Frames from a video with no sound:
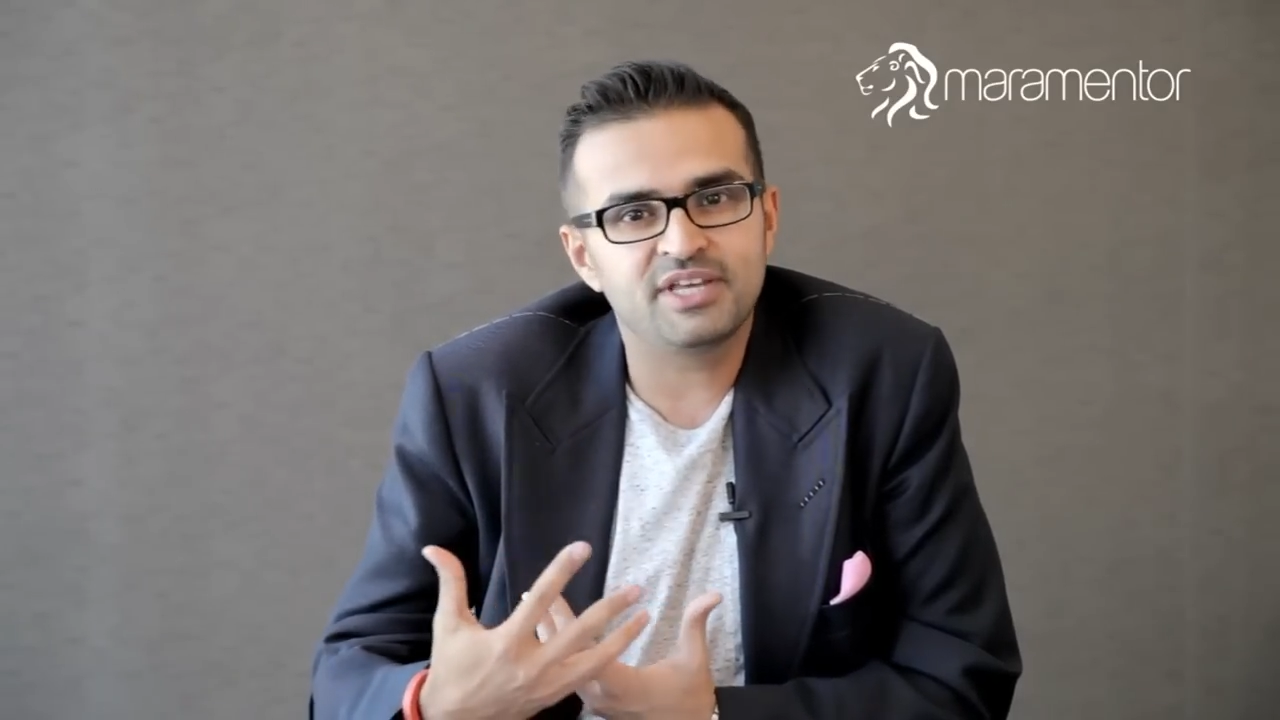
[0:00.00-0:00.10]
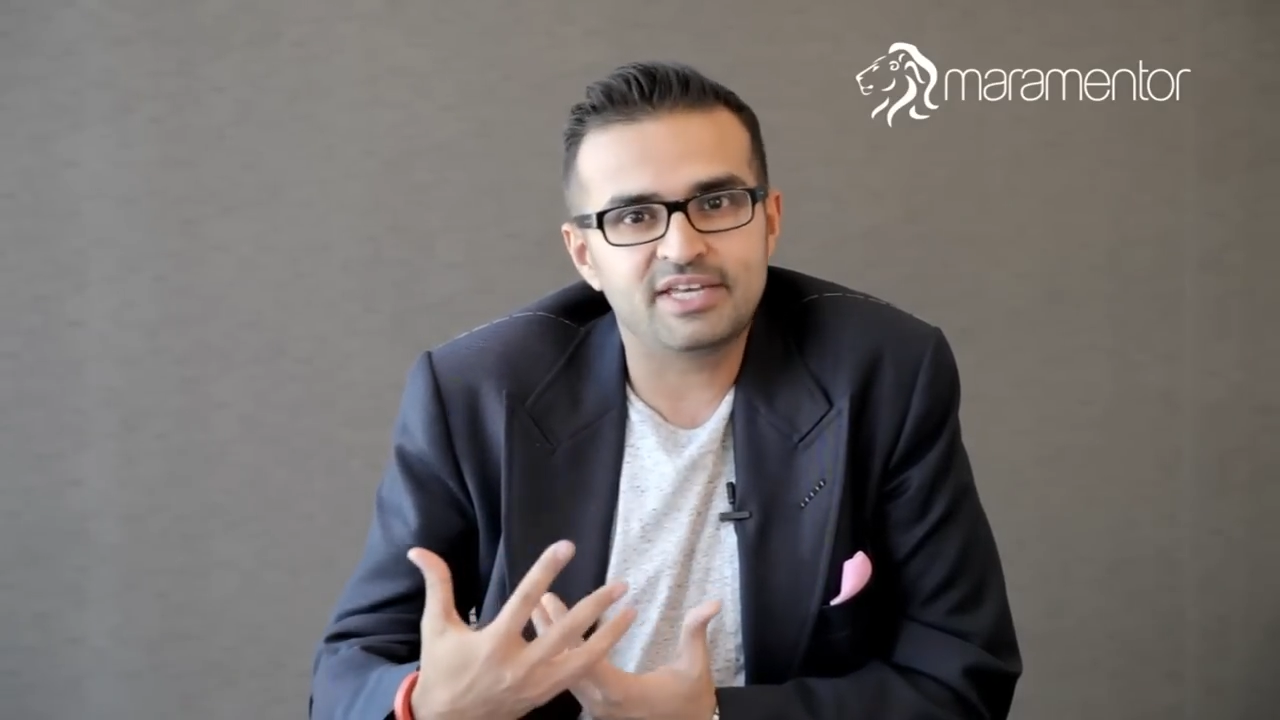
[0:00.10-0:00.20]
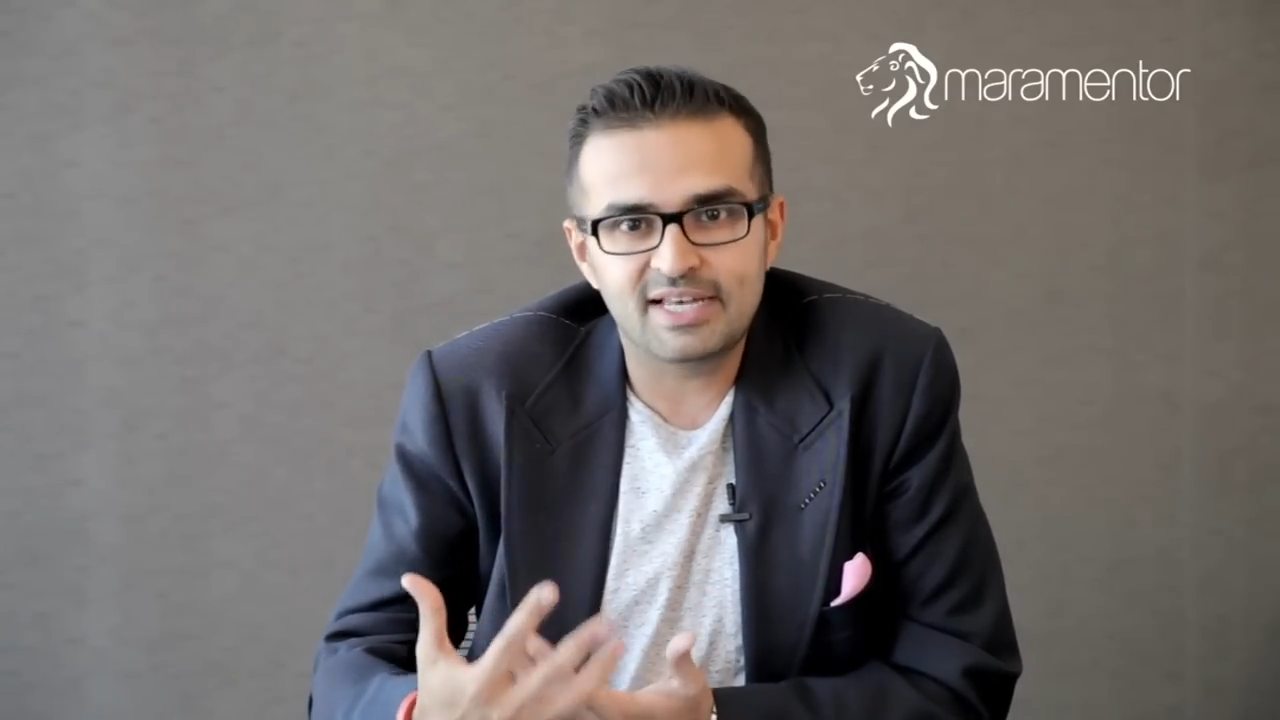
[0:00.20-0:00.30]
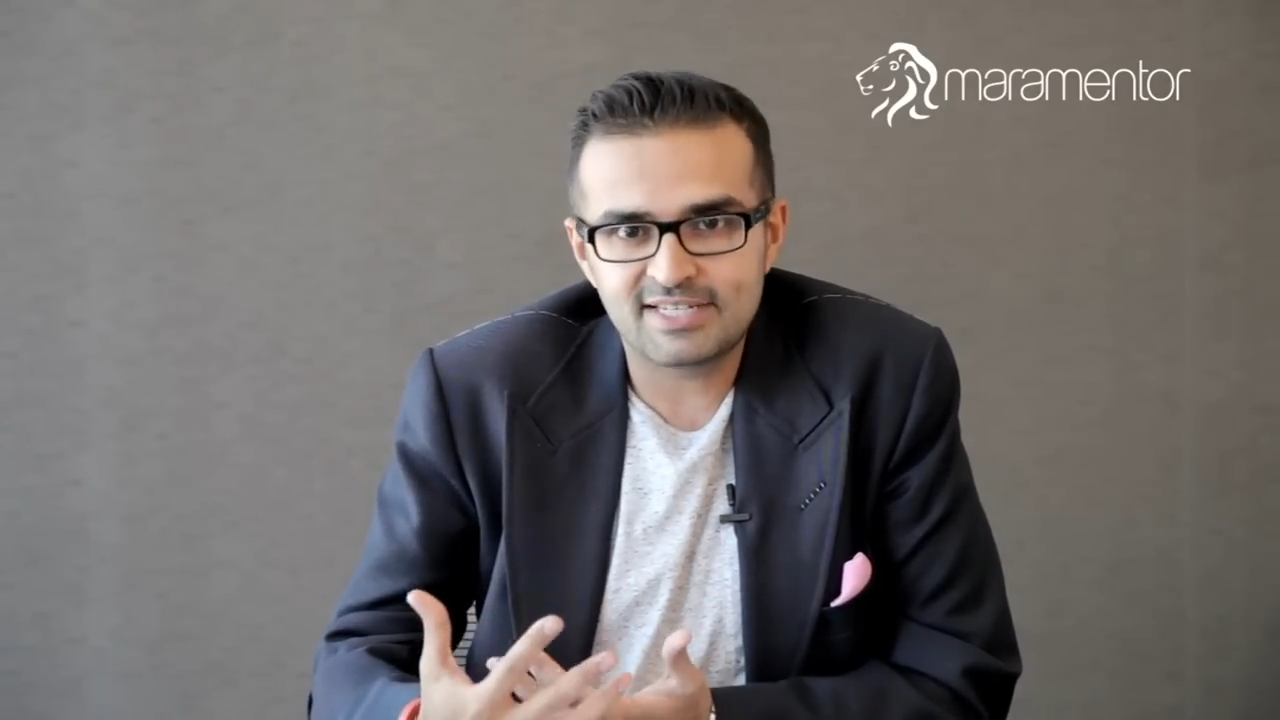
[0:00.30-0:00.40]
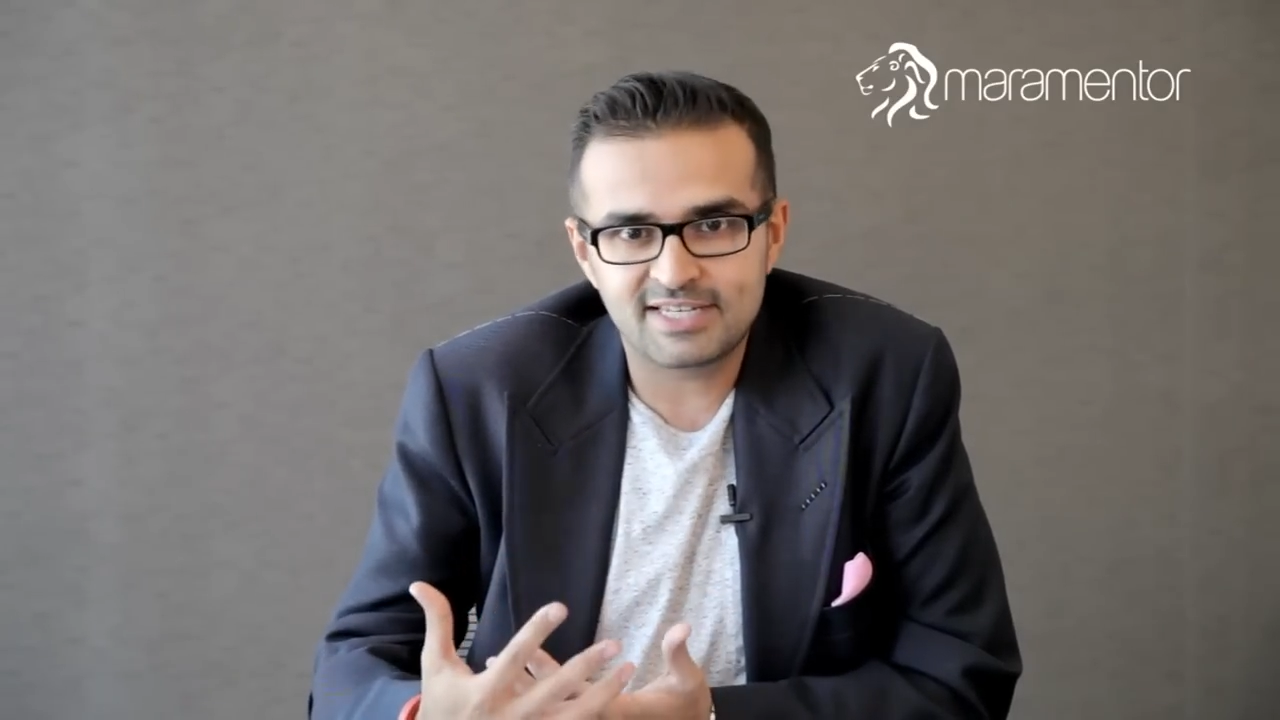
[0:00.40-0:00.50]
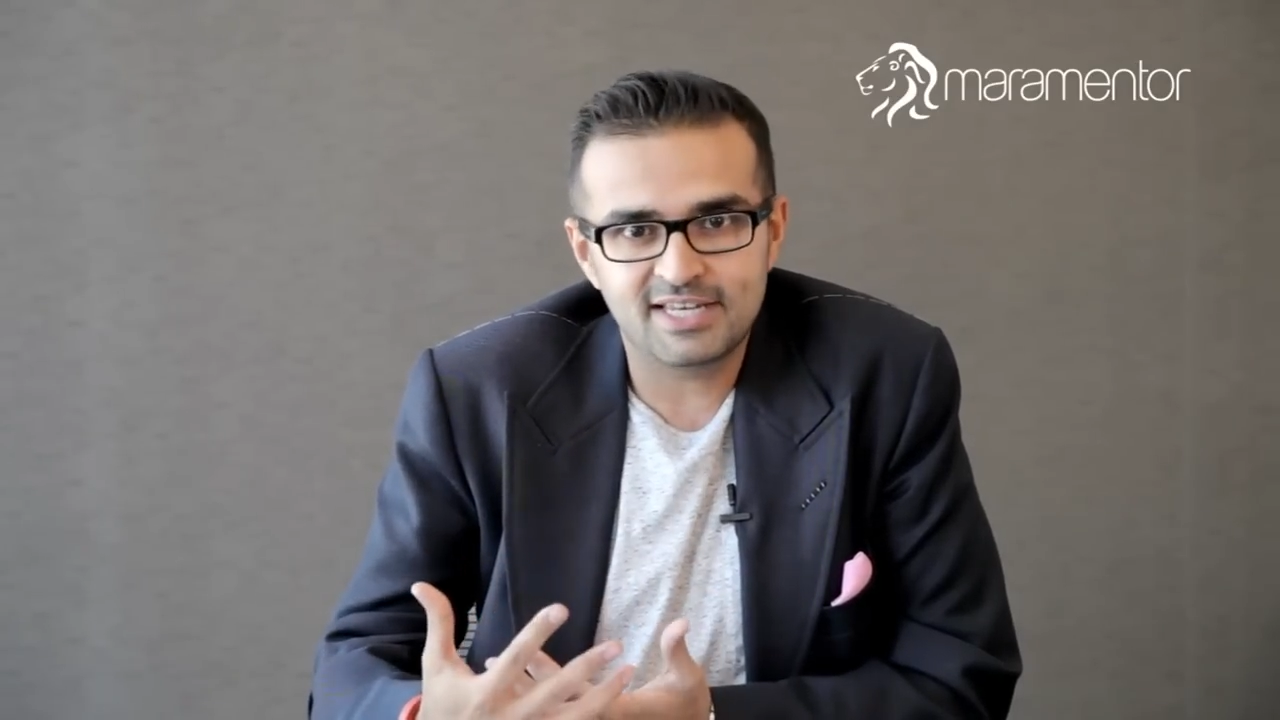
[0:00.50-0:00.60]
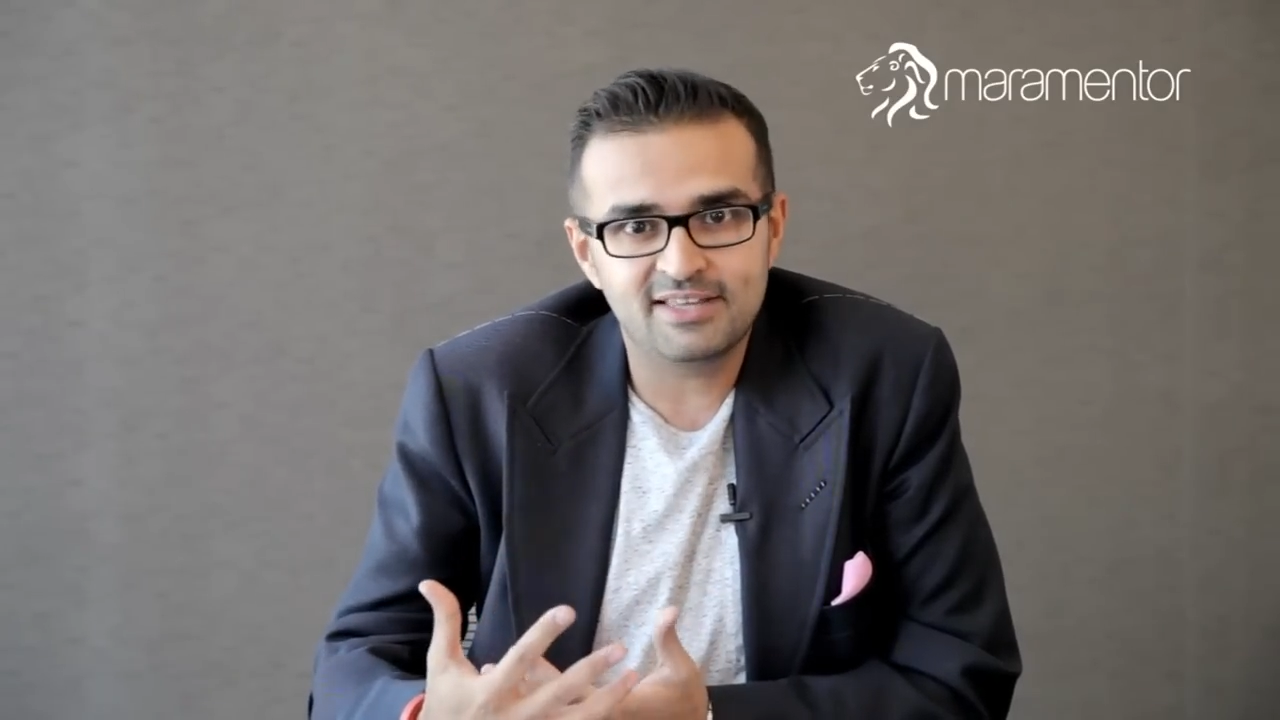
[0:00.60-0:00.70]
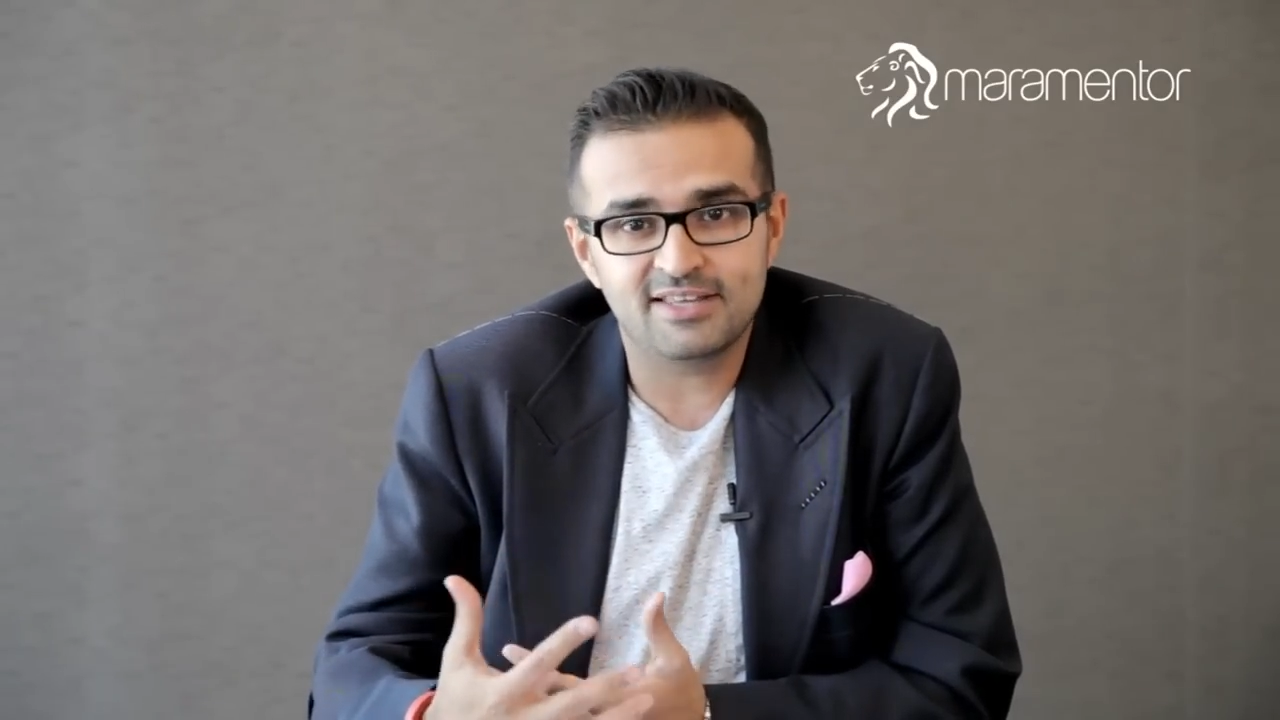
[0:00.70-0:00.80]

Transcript: there yesterday,